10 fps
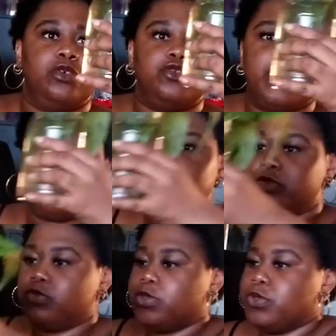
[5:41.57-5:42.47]
trying to
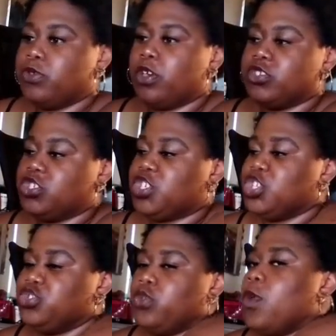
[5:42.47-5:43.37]
reroot. I'll just
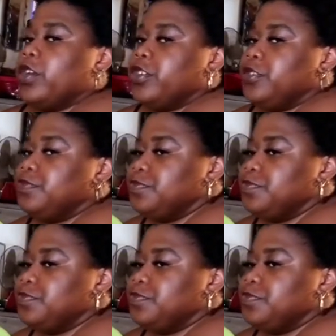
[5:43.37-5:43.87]
change the water.